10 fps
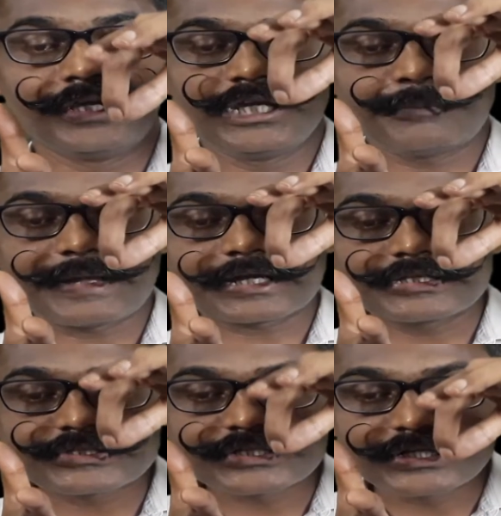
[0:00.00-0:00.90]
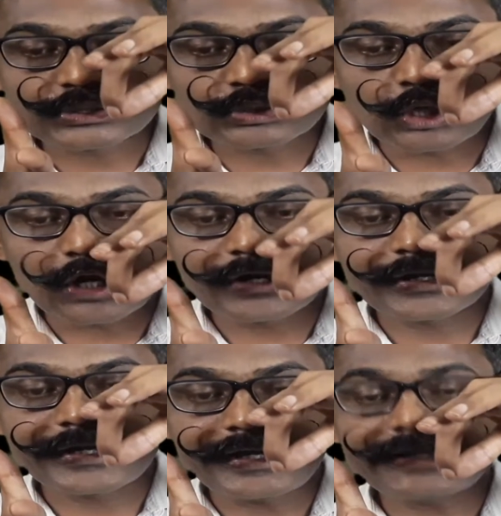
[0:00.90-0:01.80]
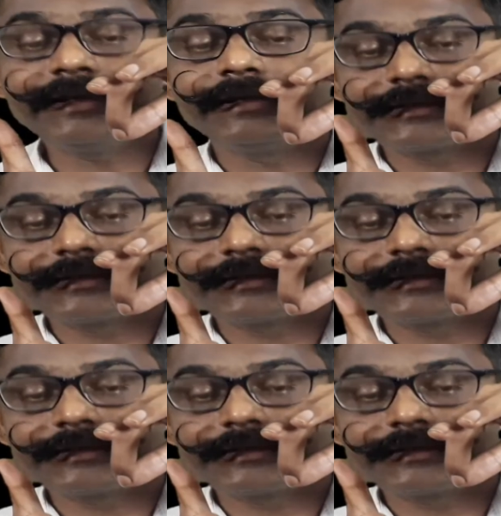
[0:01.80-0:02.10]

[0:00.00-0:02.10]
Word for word: If I consider its coordinate,